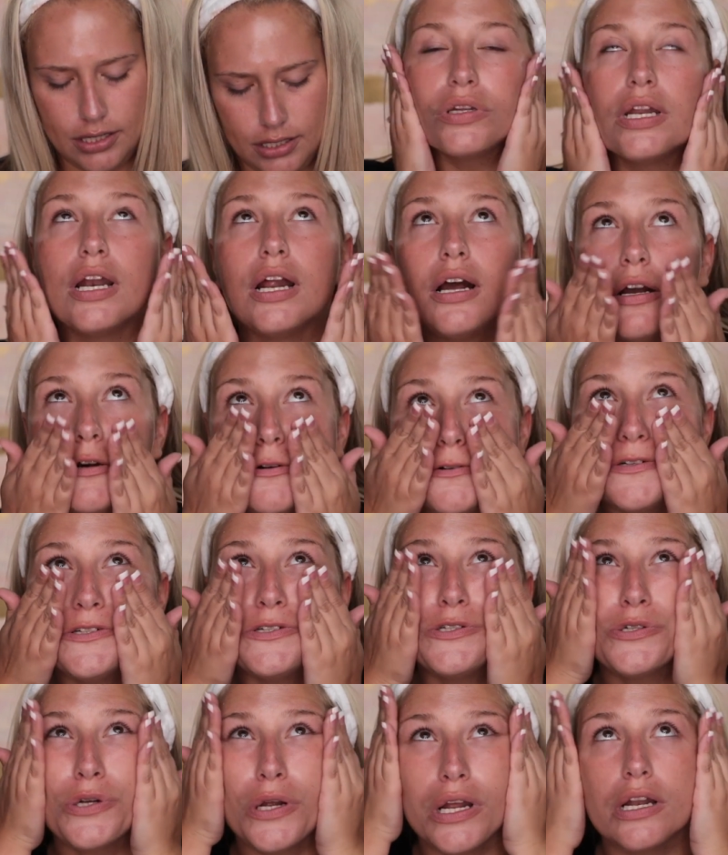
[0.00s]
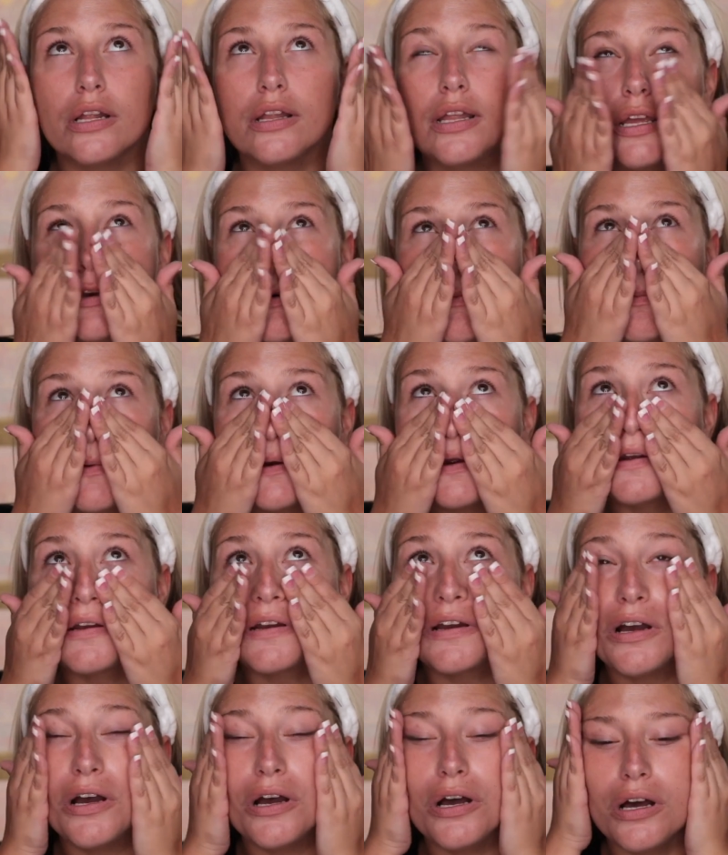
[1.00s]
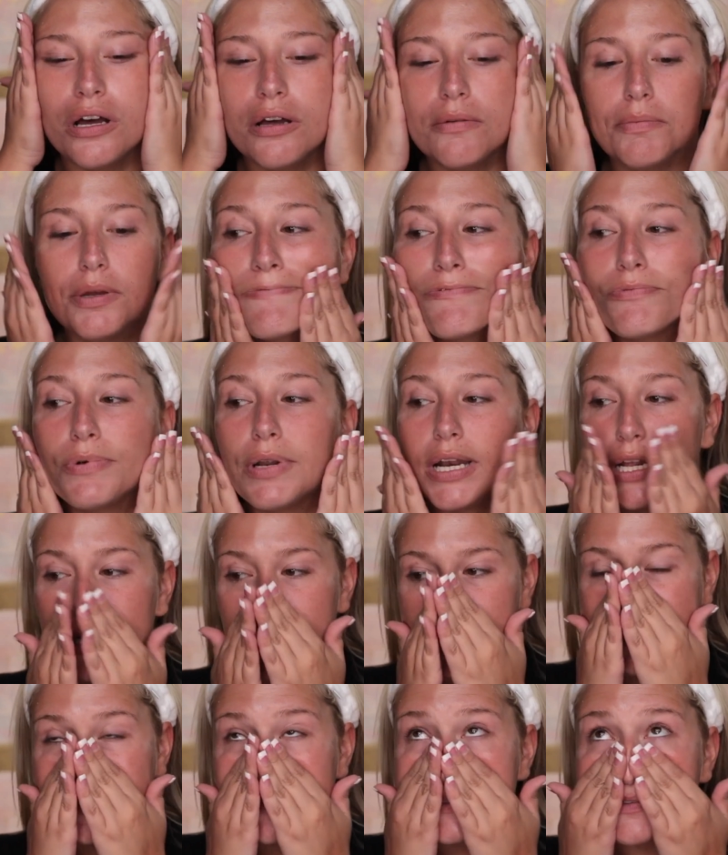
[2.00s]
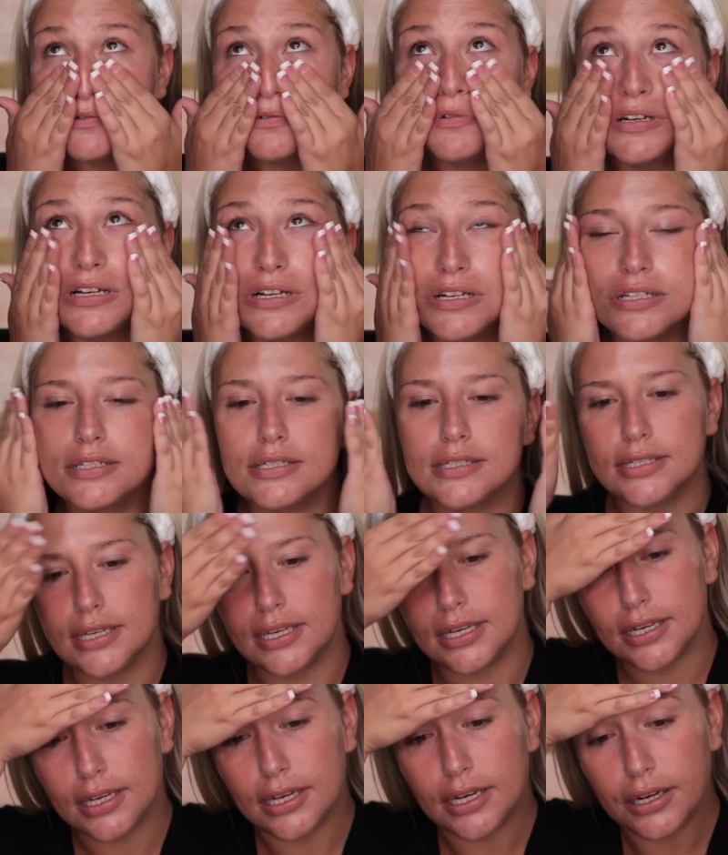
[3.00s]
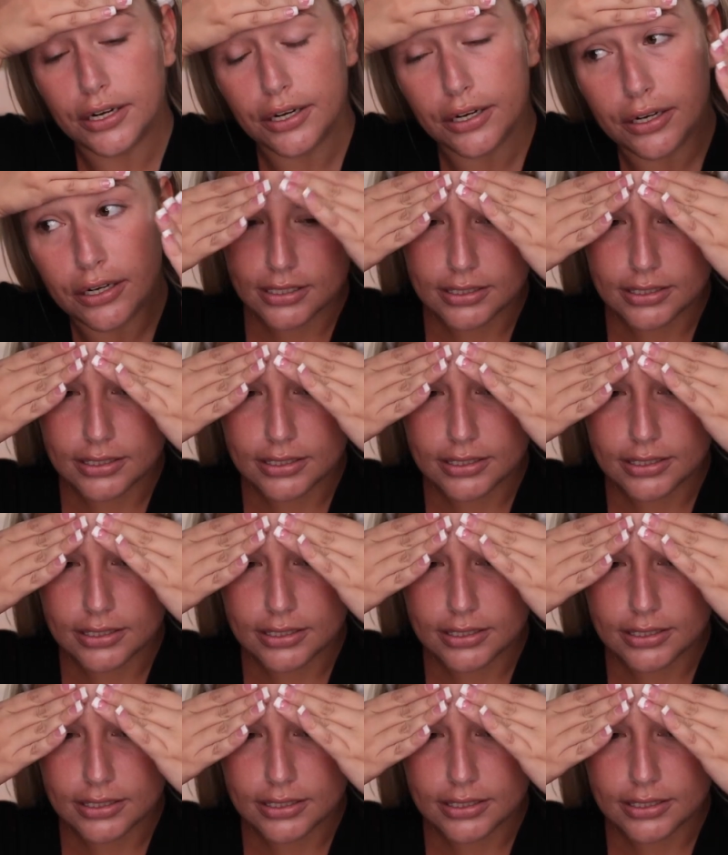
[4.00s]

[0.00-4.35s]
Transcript: And I always try to like work up when I do skincare.